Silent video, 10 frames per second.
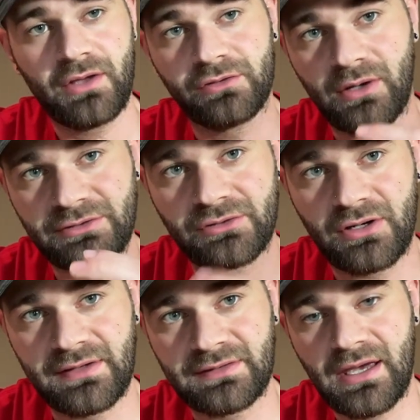So I
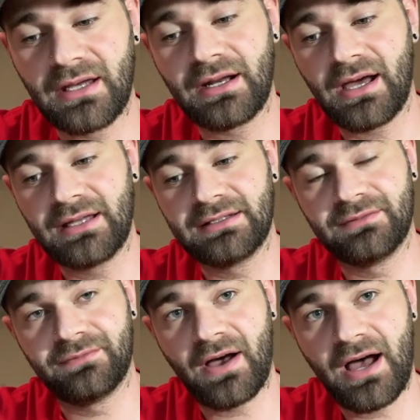started at 10, I
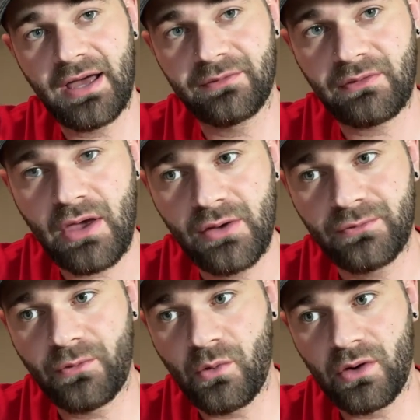did five
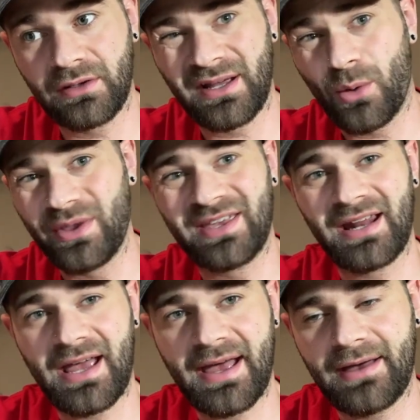for like a week
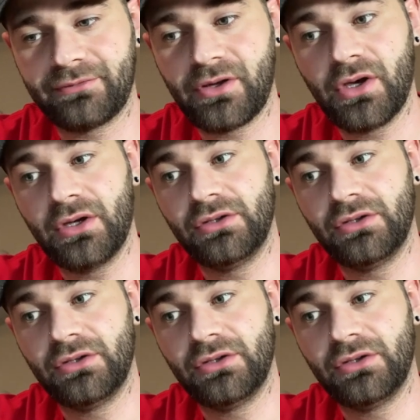and a half,